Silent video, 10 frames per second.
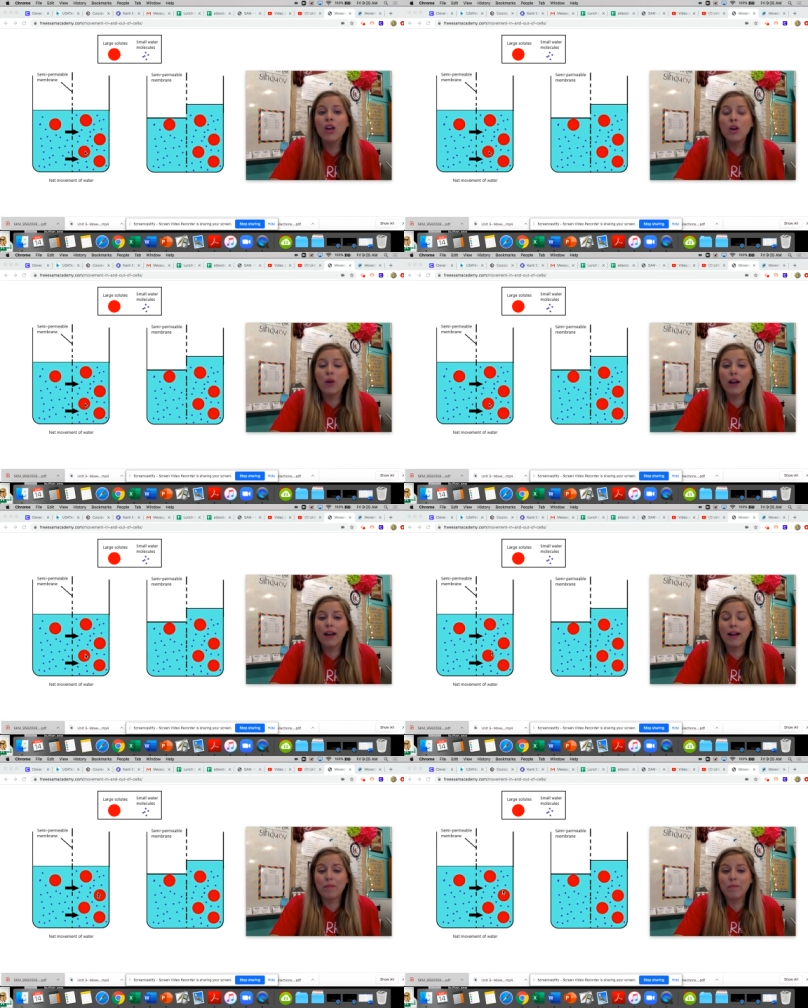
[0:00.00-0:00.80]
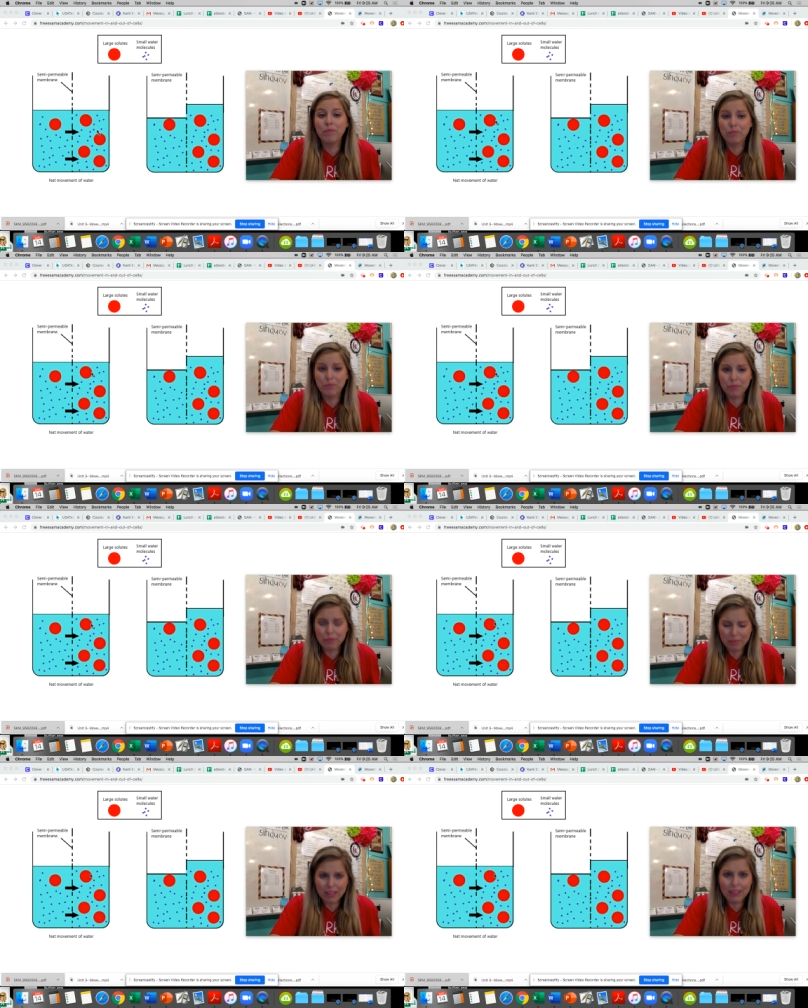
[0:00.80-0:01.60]
um,
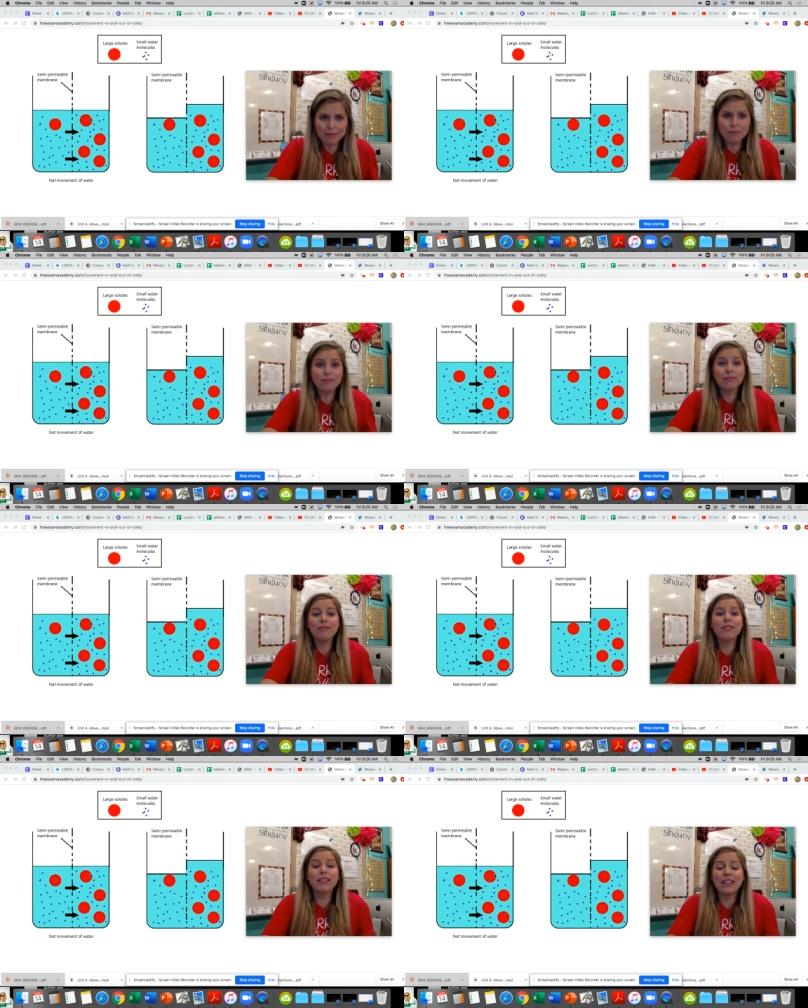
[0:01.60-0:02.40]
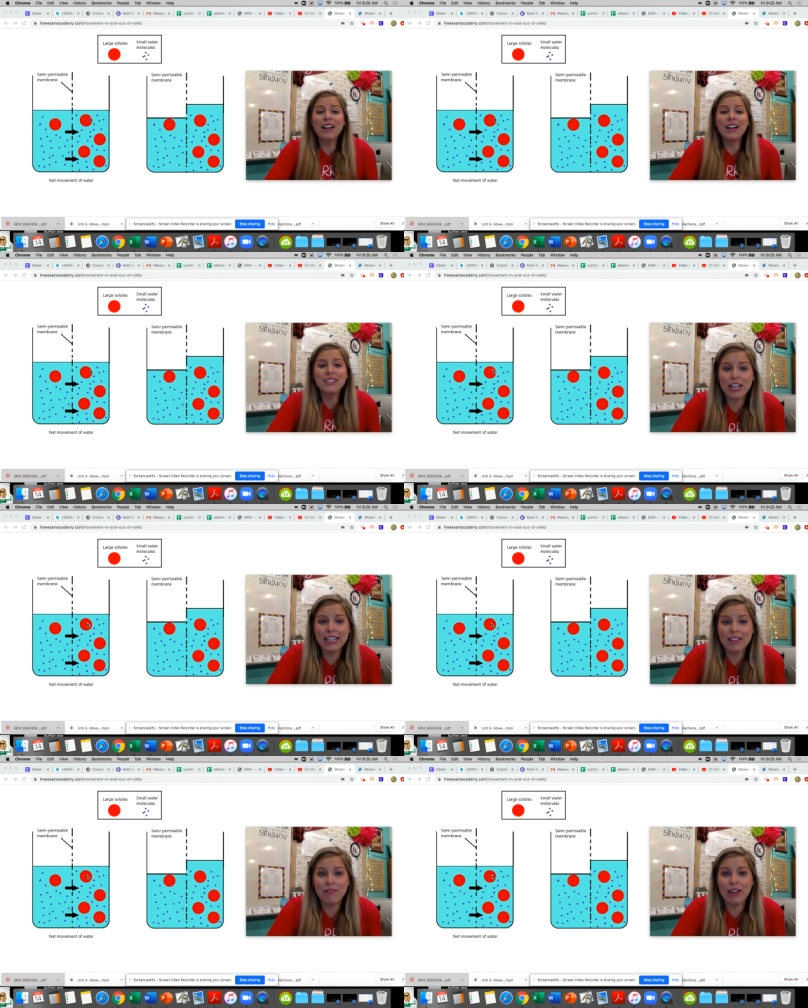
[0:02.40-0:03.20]
a
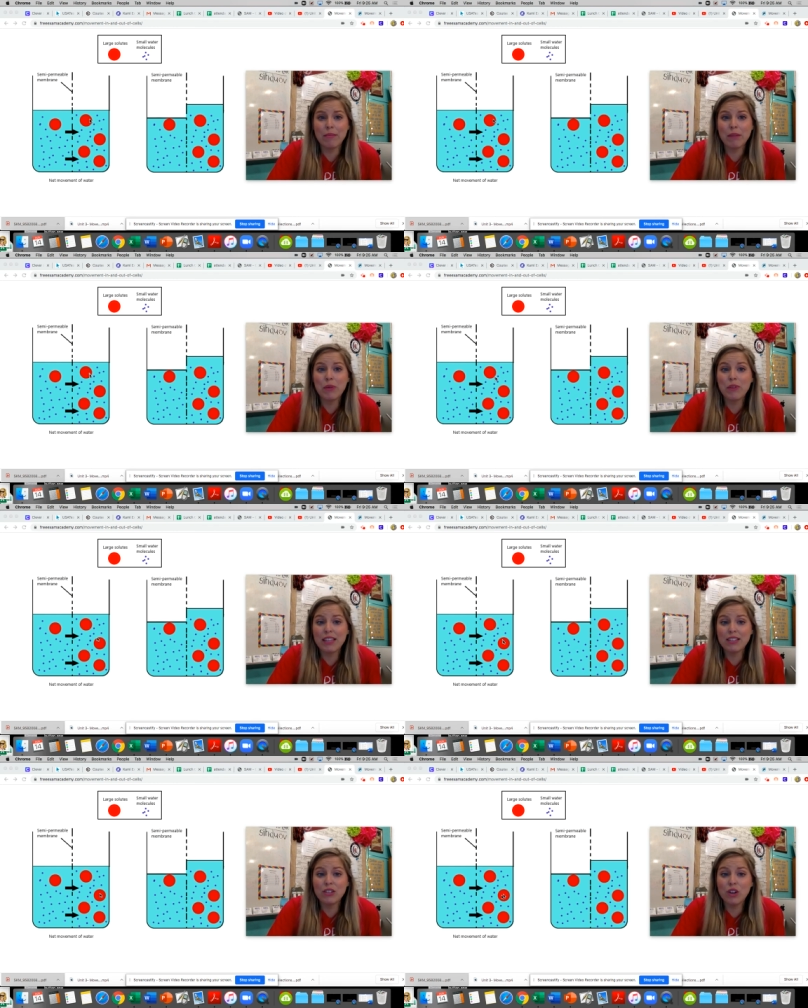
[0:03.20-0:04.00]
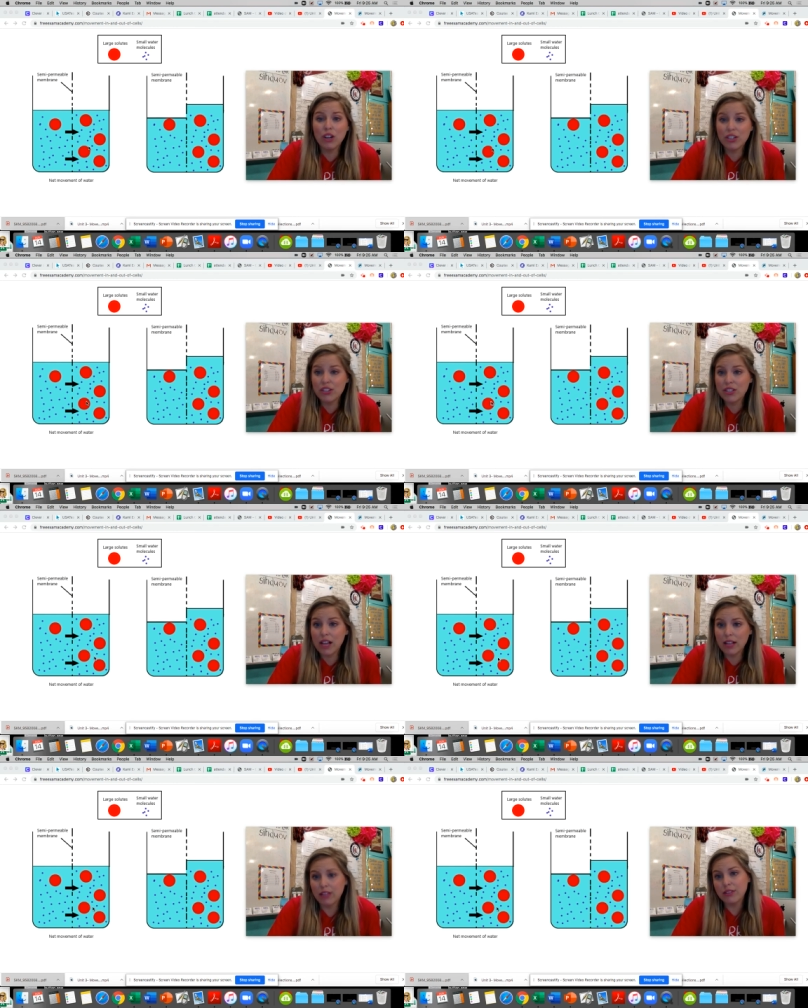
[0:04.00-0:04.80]
concentrated environment with these large
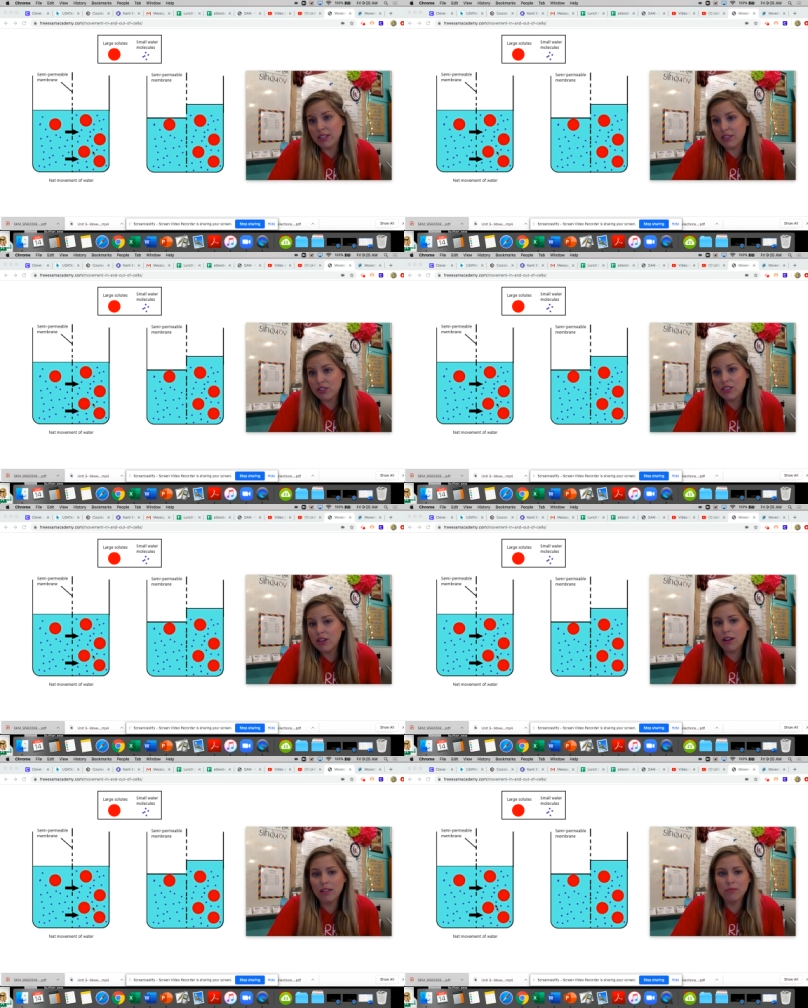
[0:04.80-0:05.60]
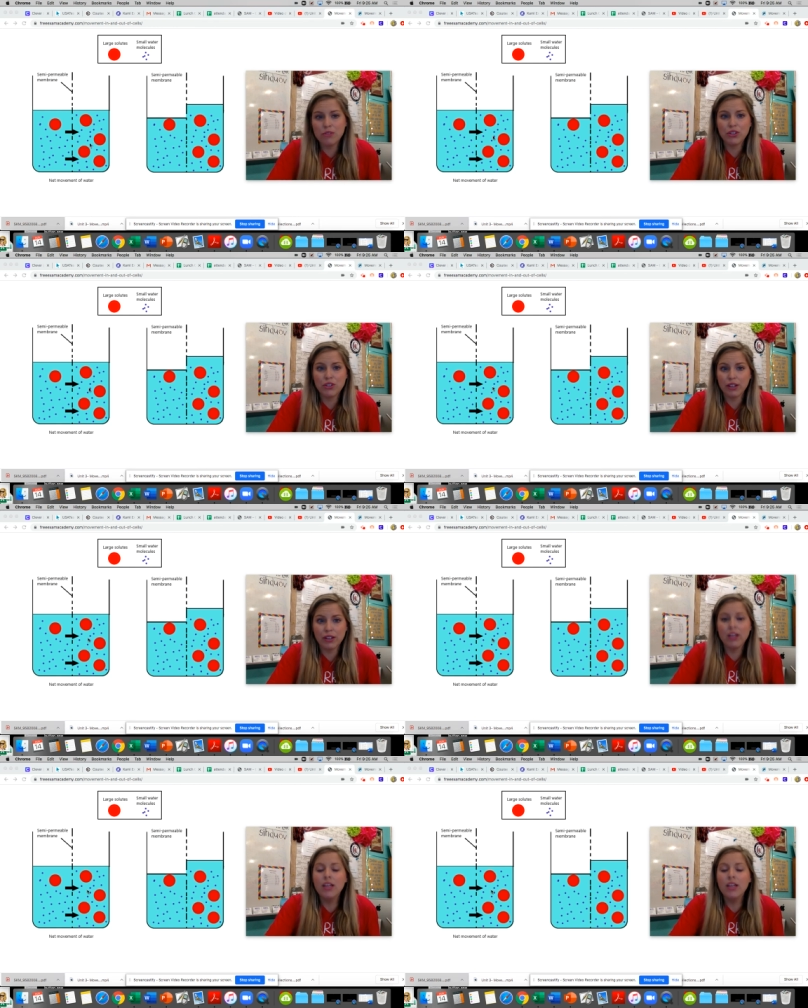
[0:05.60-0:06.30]
solids. Let's just call them sugar.